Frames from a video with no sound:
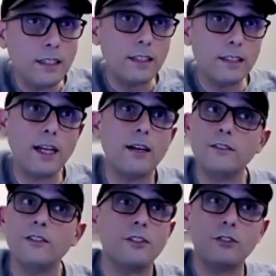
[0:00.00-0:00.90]
No, uh,
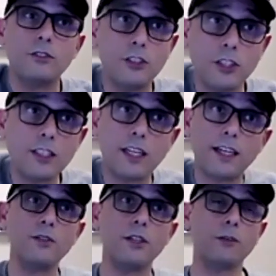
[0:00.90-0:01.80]
mm. you know, she's just like
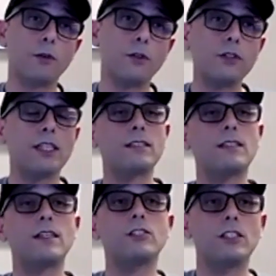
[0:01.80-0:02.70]
every other person out
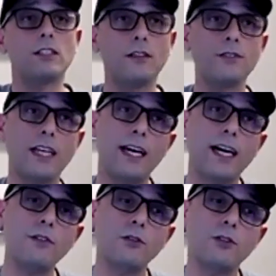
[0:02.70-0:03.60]
there. She would love to
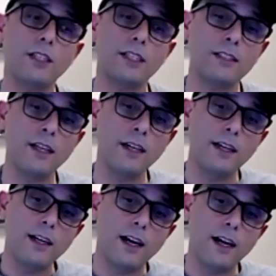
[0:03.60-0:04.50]
have those things,
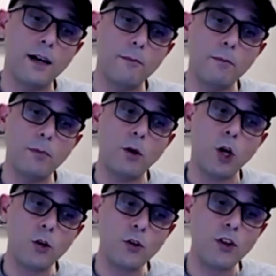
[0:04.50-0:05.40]
um, but
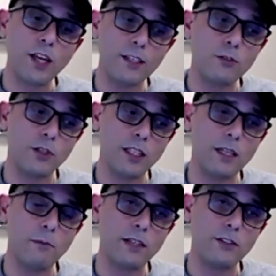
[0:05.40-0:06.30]
her thing is really
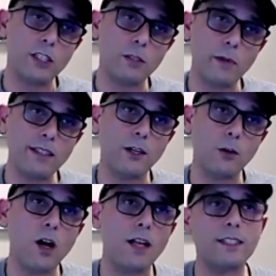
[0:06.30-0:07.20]
about just spending
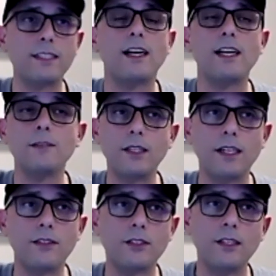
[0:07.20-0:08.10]
quality time
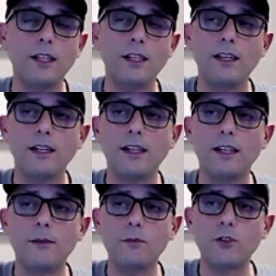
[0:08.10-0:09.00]
together.
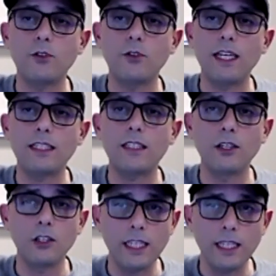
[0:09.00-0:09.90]
Um, so it's a
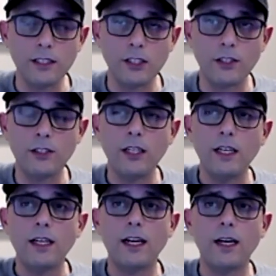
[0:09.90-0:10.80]
little easier.
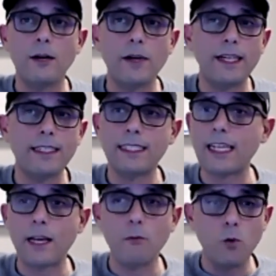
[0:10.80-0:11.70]
Um, and the
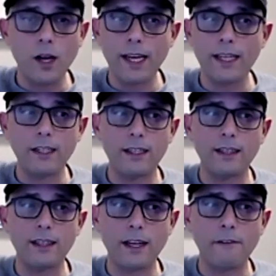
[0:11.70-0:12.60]
same way that
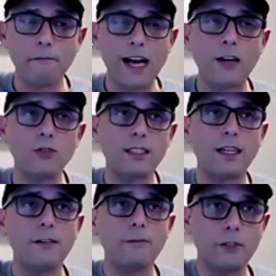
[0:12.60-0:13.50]
that I found the
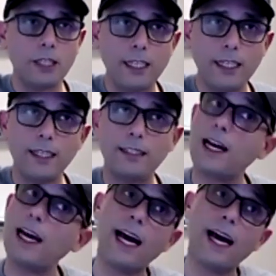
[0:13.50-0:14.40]
time for the kids,
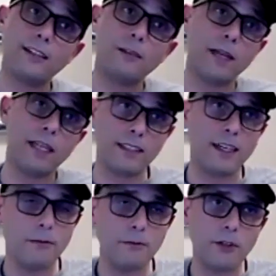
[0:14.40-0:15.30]
I had to make
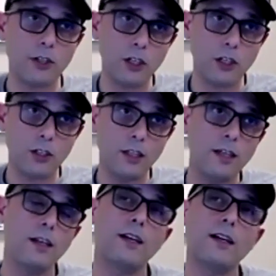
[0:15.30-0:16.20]
time for her.
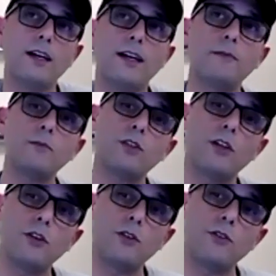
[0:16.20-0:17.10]
mm Um,
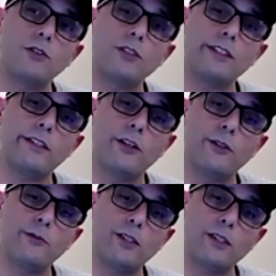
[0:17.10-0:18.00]
so you
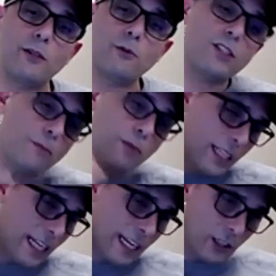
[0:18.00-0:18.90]
know, th- there was something
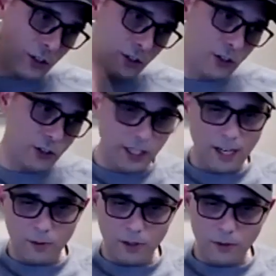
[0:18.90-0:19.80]
that I learned early
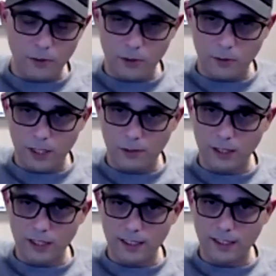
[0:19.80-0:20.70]
on when I when I
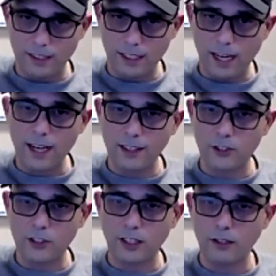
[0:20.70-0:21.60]
was in, in
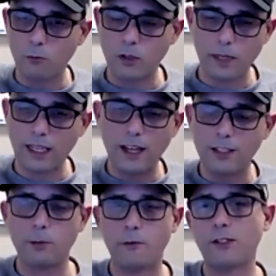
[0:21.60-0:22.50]
college that one of my
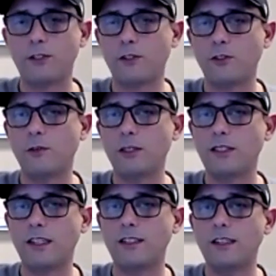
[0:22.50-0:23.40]
college professors told me is
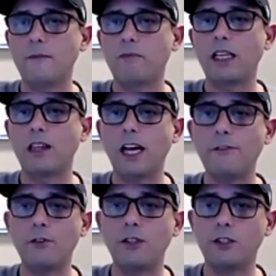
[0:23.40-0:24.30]
like in
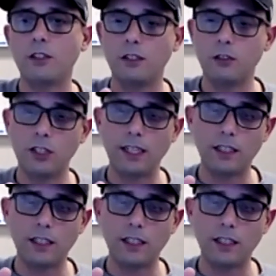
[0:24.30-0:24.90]
life you you can